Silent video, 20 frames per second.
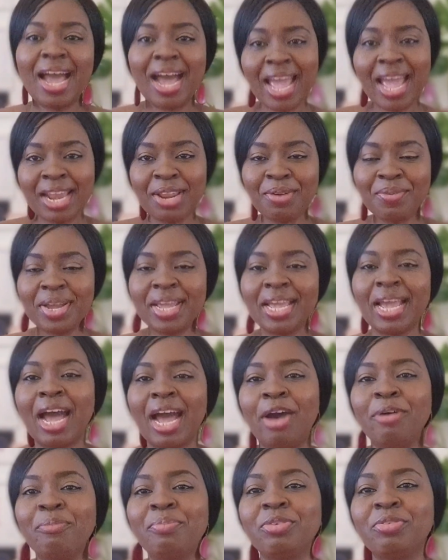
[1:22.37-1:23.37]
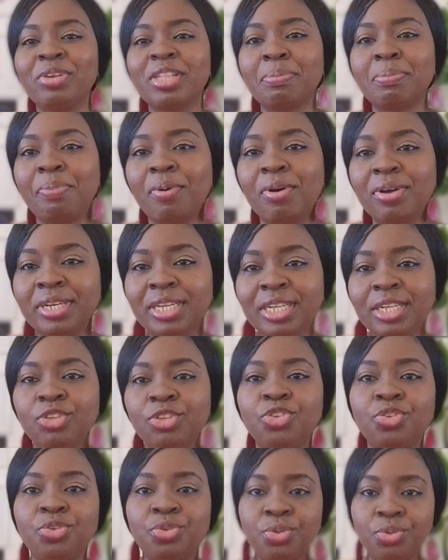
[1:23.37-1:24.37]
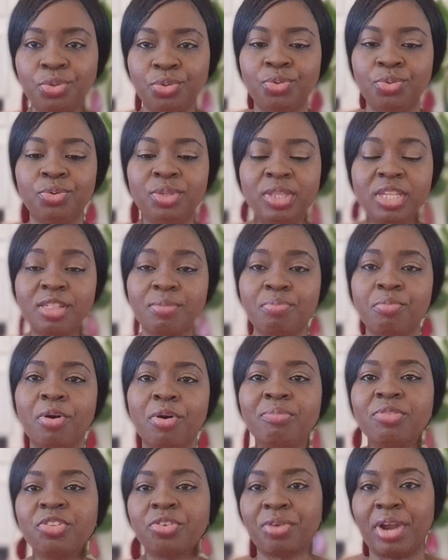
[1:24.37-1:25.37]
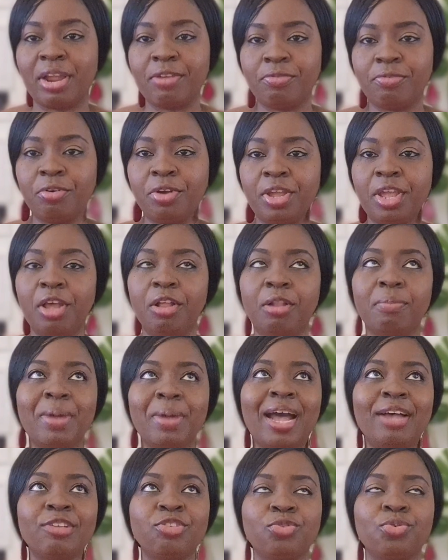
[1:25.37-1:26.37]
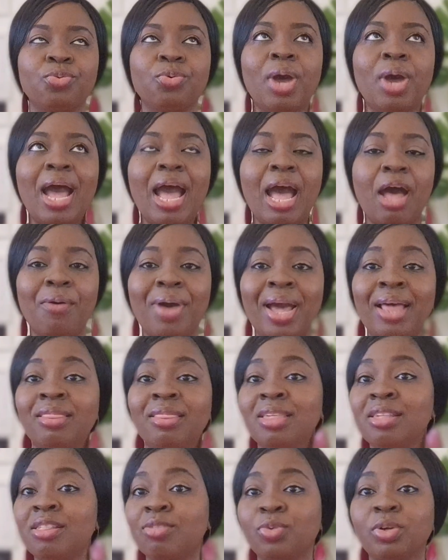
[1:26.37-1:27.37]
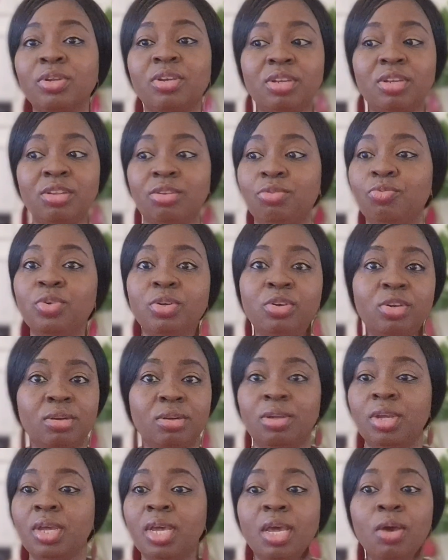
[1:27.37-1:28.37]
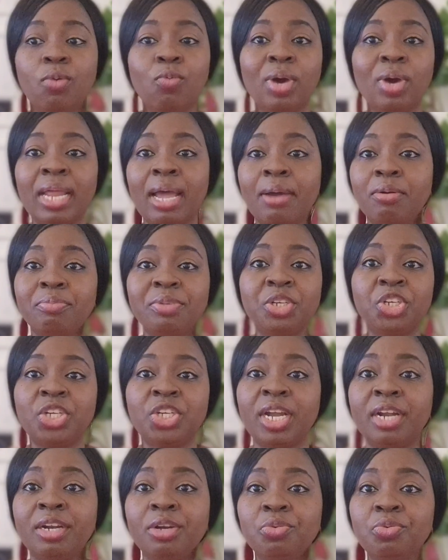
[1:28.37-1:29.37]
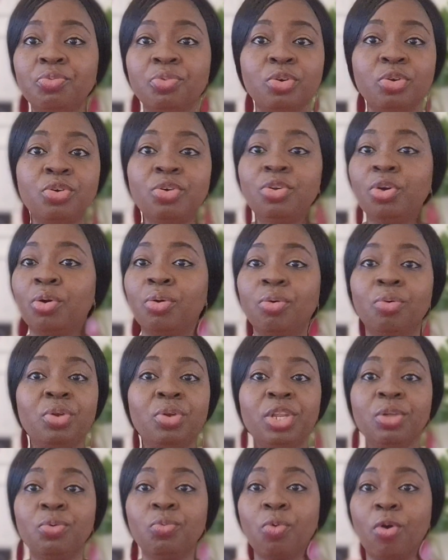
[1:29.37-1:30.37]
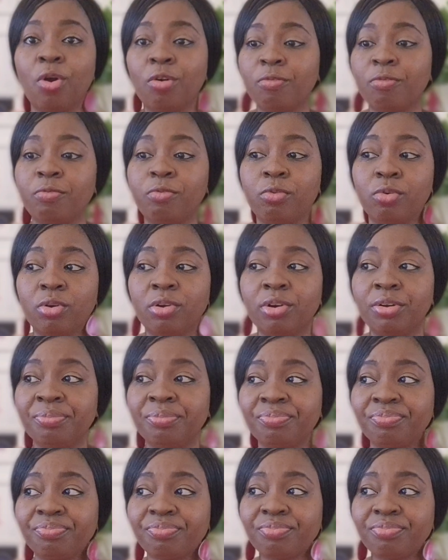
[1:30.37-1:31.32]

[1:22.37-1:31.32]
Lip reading: Anyway, I'll be responding to this mom's cry for help as to how, and what I will be sharing would not only work for